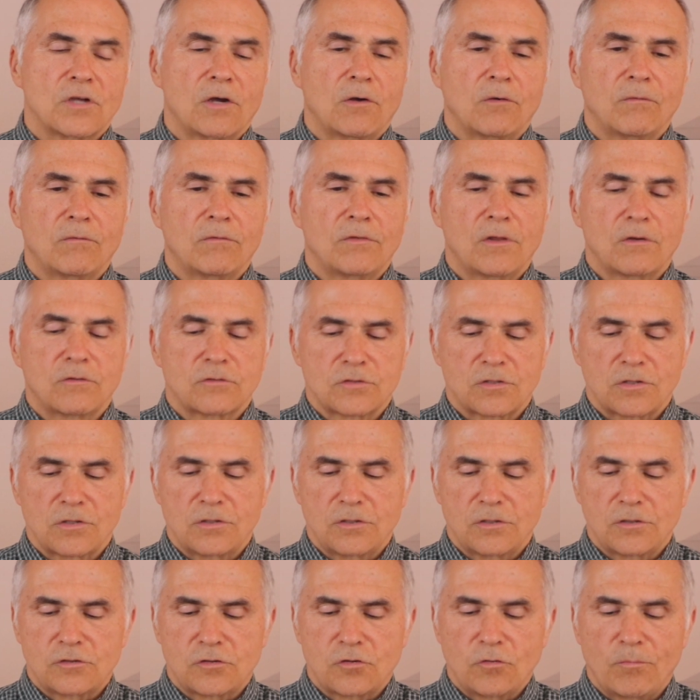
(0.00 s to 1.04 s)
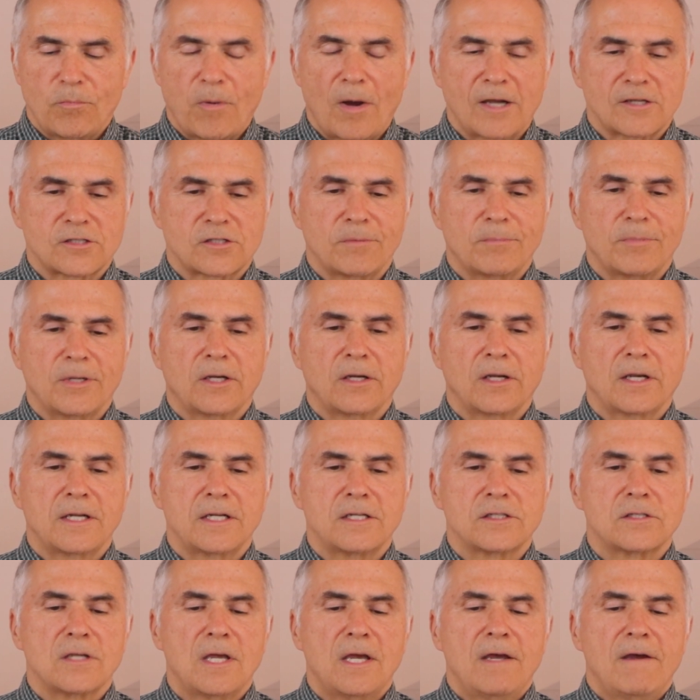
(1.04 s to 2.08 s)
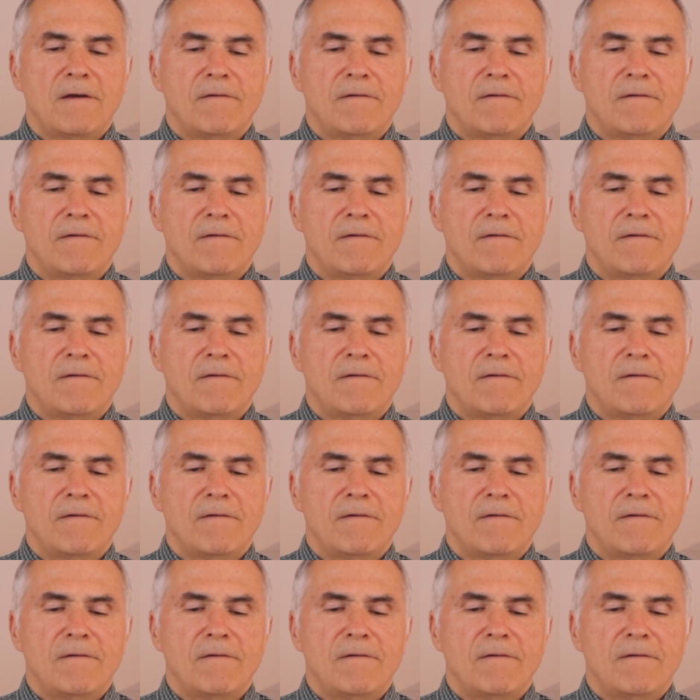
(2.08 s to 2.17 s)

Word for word: so those are the two possibilities.